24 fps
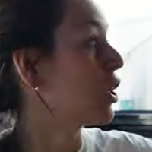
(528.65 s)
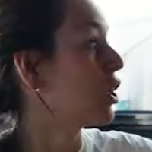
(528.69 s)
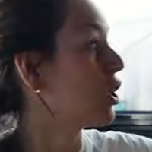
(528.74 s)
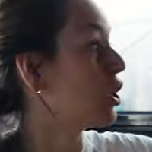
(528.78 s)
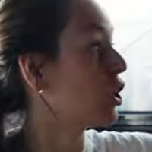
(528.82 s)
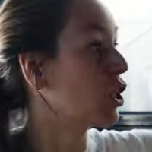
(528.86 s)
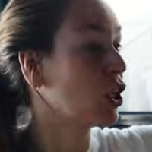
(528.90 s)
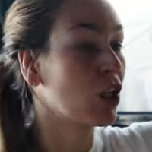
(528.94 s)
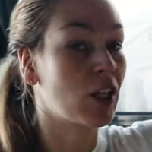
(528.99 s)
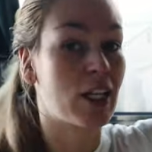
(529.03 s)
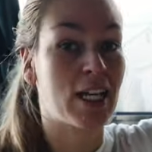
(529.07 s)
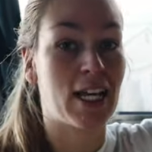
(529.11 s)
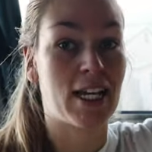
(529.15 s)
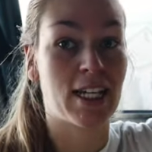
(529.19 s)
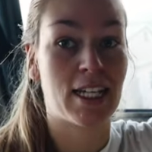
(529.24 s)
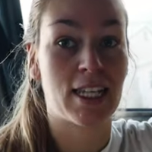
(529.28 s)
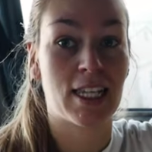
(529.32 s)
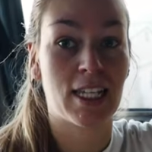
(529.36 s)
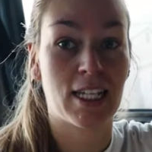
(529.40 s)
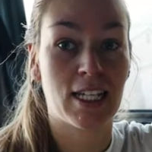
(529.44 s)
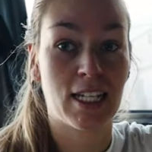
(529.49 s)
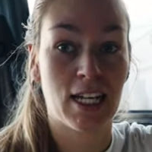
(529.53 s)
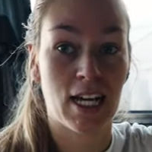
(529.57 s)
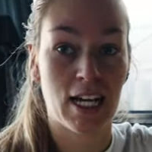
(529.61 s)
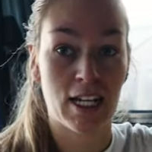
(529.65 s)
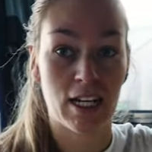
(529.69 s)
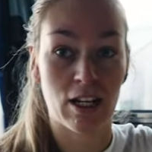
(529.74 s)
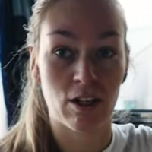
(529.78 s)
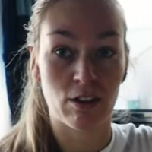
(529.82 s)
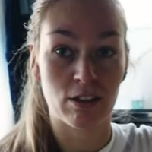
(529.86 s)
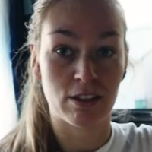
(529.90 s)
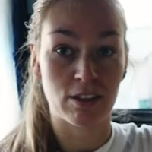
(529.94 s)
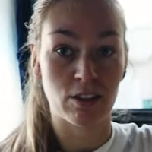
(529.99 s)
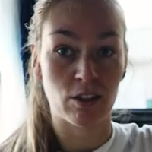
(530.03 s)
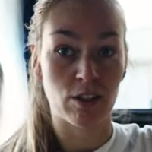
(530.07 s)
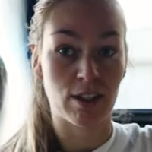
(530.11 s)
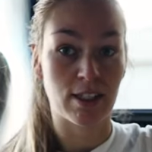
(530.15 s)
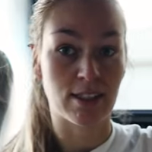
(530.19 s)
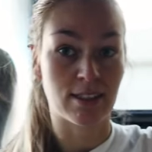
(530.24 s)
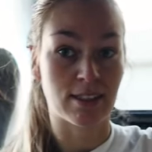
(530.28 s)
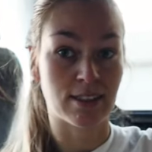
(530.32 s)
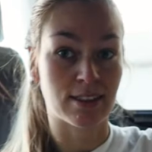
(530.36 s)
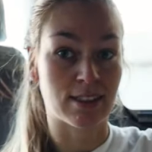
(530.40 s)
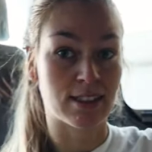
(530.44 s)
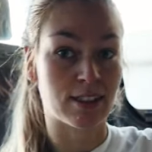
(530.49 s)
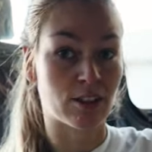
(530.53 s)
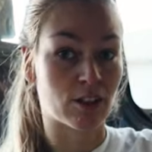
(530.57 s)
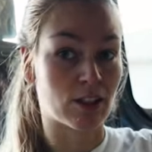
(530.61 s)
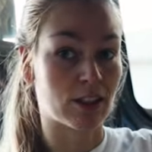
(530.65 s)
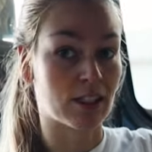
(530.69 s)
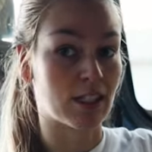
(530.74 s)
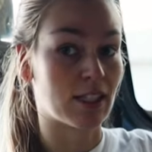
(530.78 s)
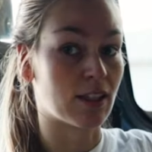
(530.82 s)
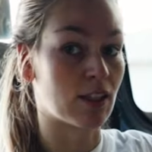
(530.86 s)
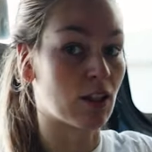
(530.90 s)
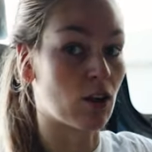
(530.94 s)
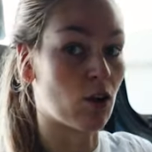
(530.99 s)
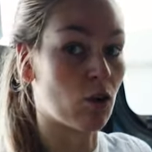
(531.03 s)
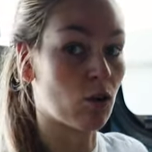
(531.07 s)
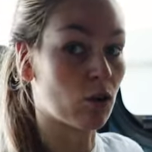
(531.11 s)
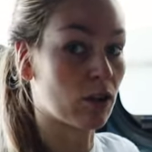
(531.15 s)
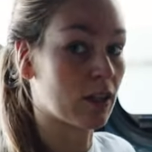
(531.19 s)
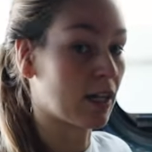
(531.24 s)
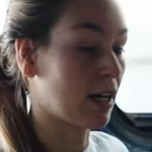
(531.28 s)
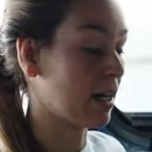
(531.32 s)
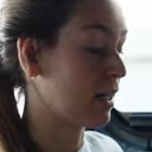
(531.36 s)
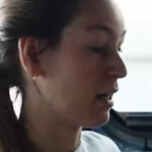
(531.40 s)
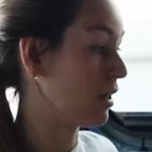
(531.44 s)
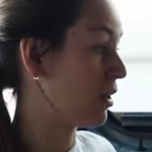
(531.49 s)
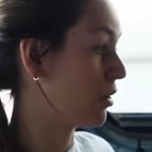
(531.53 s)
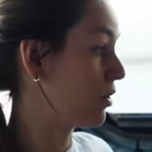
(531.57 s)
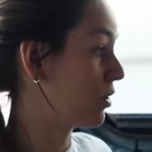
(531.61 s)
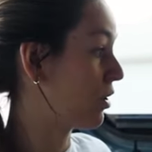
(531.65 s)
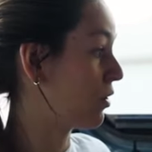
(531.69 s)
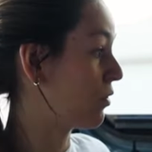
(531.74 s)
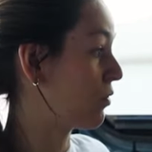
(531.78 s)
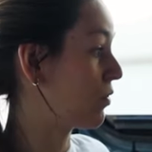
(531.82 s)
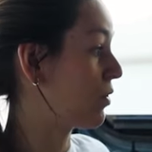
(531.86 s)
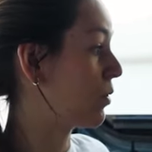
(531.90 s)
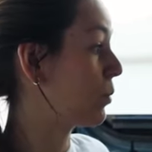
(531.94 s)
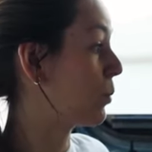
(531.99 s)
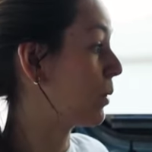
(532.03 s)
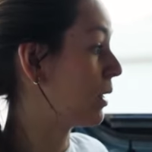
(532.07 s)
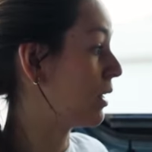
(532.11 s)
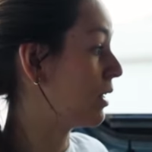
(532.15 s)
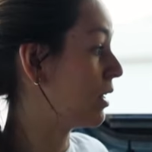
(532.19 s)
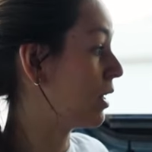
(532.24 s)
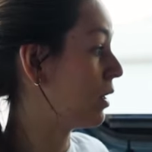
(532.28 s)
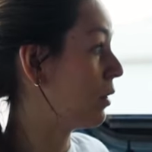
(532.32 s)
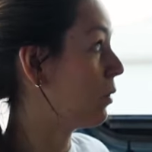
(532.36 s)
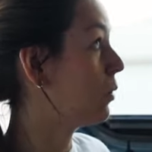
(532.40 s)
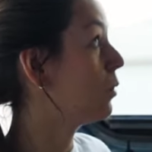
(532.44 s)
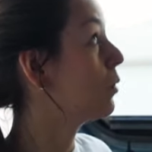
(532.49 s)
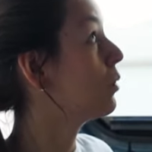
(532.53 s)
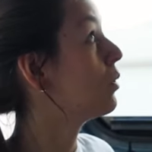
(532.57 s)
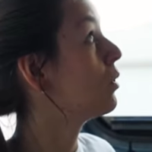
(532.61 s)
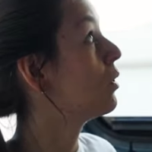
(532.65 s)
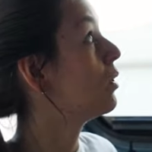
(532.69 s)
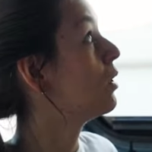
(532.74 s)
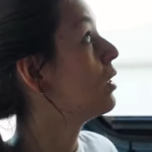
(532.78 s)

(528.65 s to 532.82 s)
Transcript: Look at the cutout. So this is literally the whole cutout of the window.